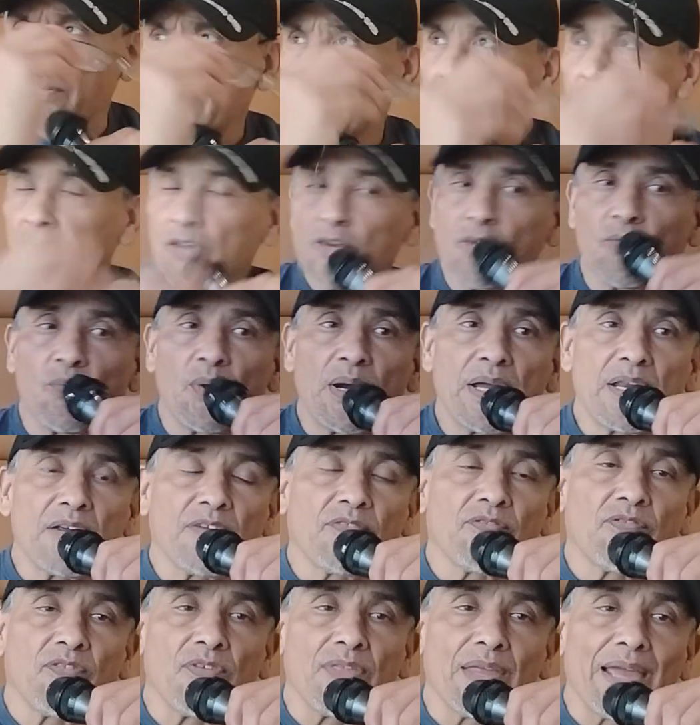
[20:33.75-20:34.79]
waiting
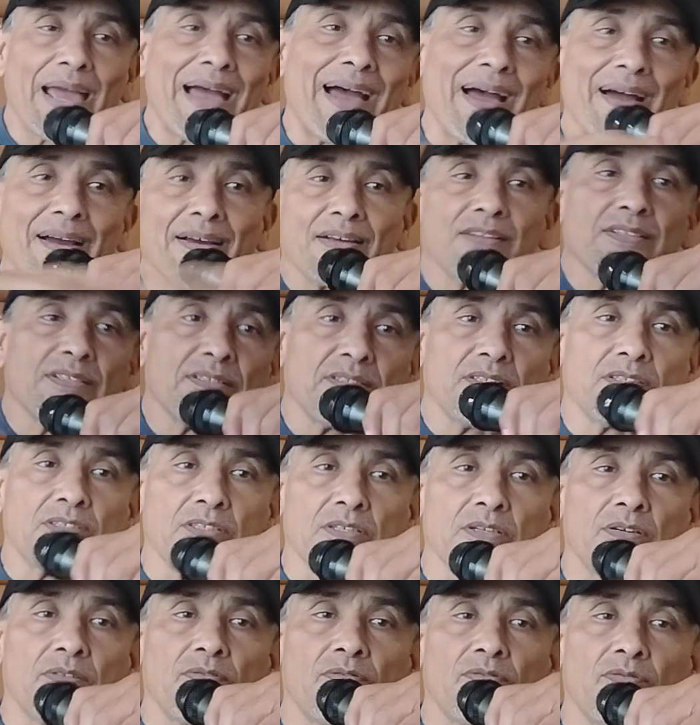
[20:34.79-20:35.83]
for the actions
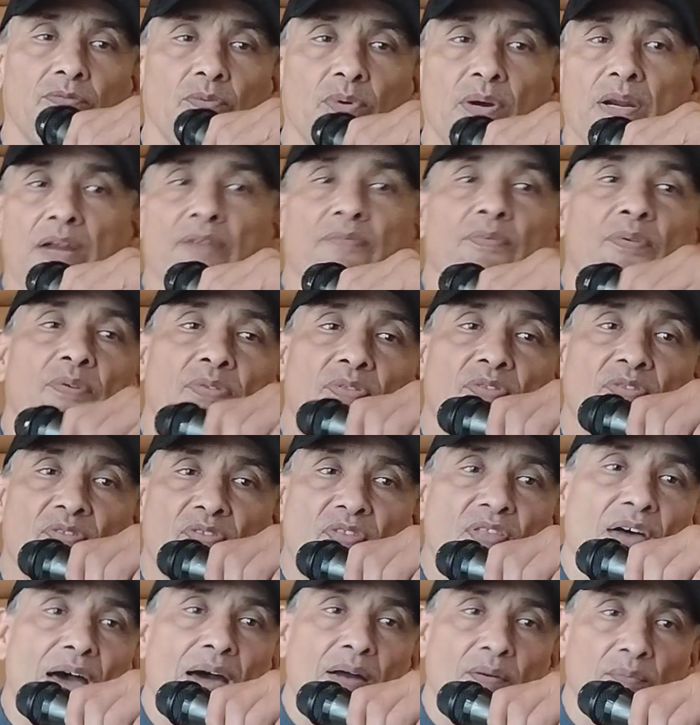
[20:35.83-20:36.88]
of whatever
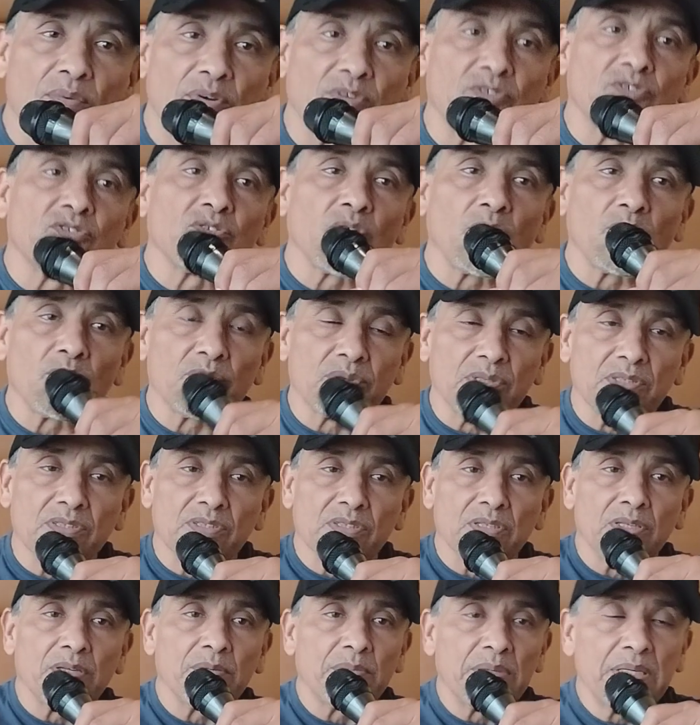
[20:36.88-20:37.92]
that result is
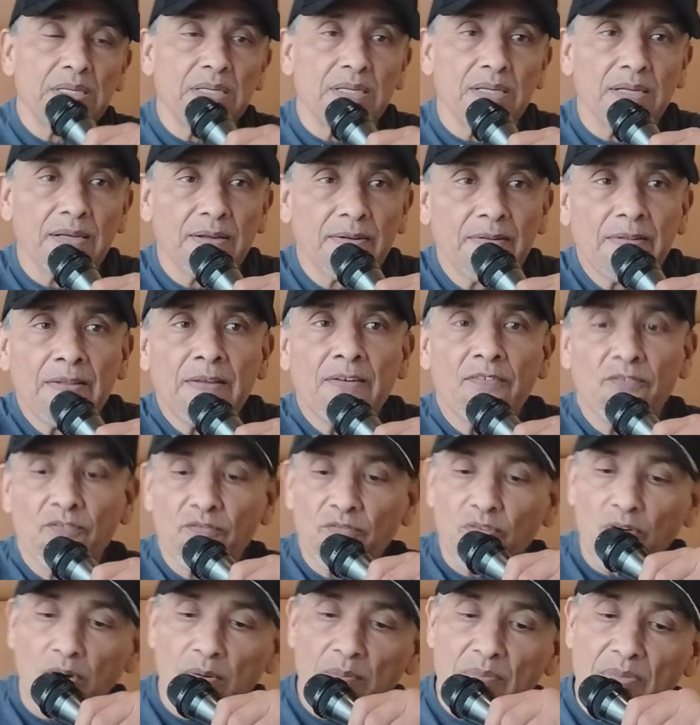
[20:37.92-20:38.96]
going to be
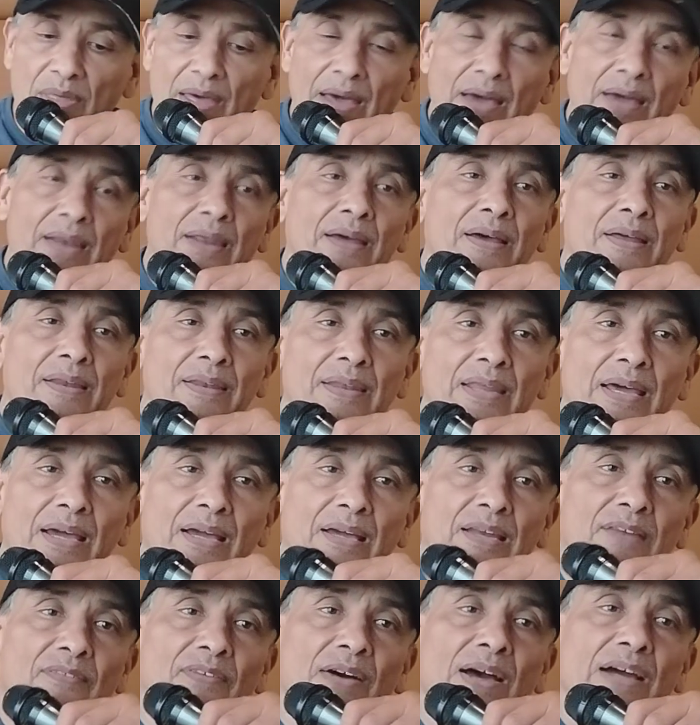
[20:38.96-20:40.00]
from that
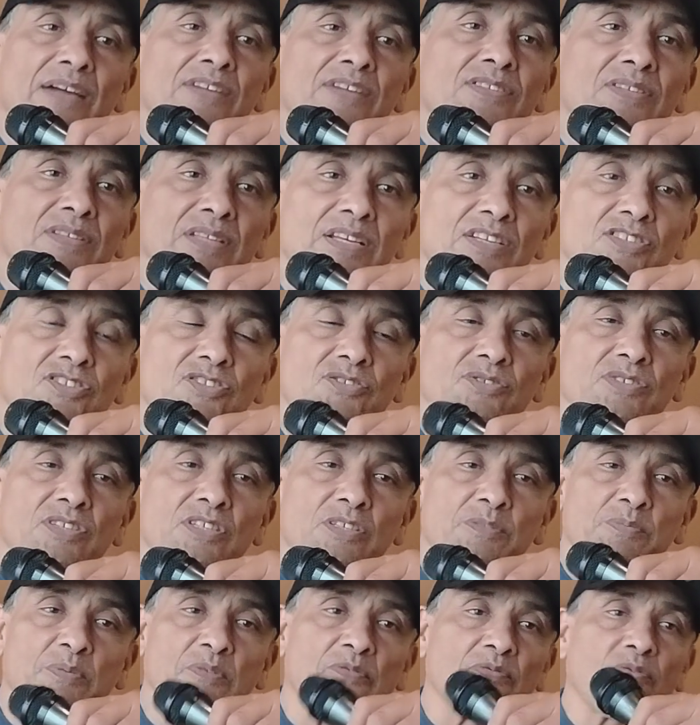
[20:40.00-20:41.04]
negative action that you
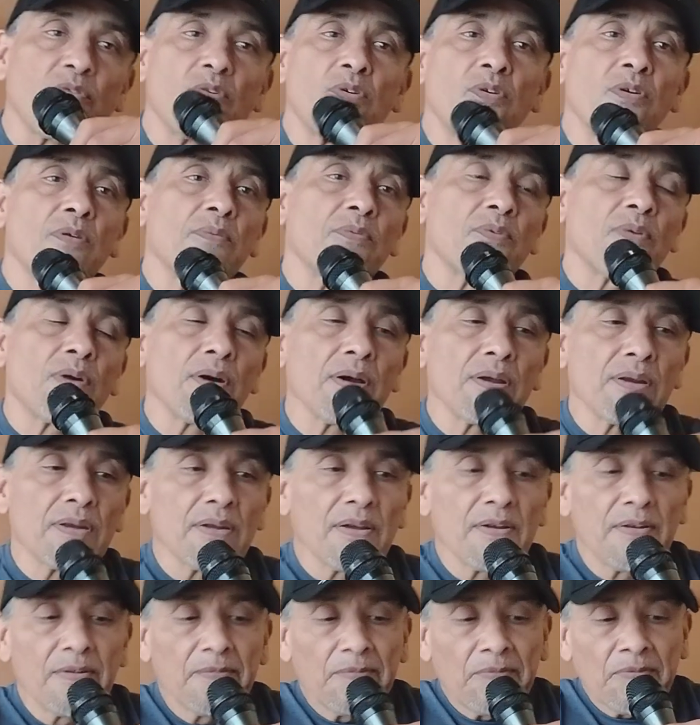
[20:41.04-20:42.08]
just performed, right?
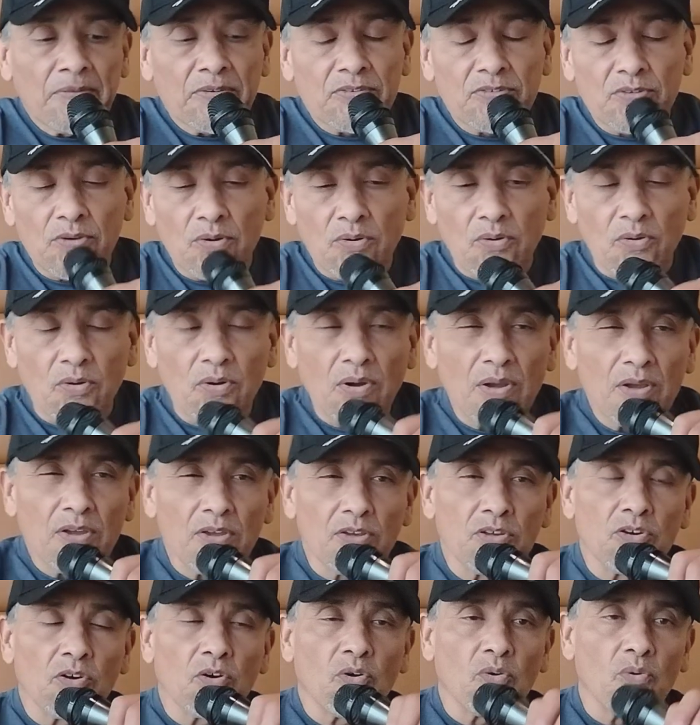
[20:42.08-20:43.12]
So,
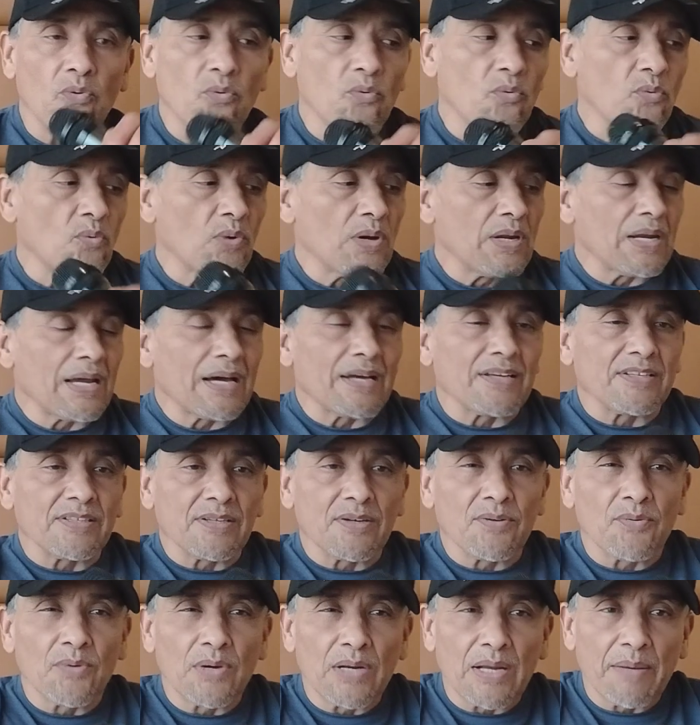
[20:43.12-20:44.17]
when
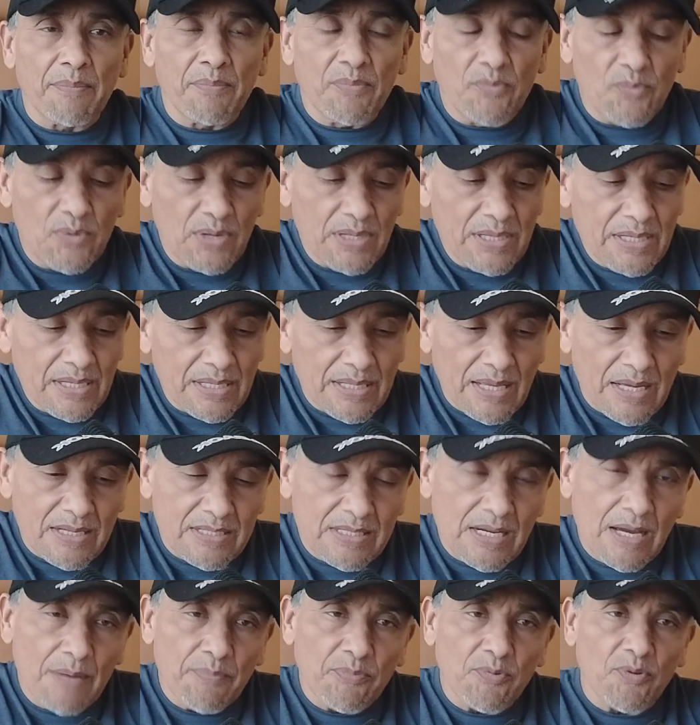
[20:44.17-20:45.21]
I'm reading that
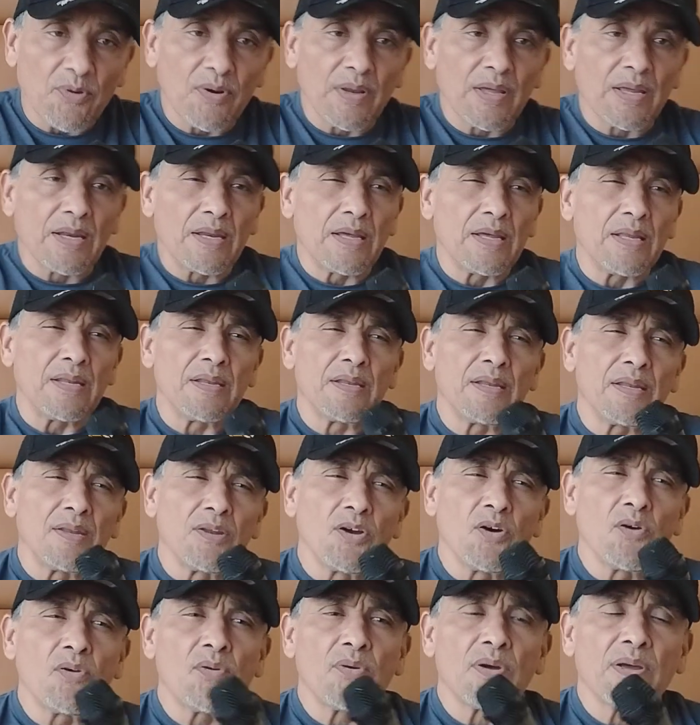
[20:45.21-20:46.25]
chapter and
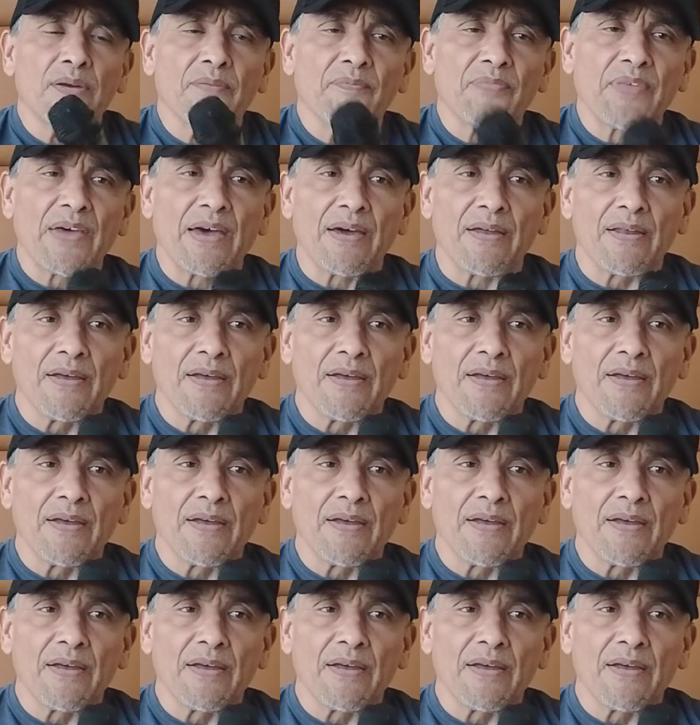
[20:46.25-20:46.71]
knowing that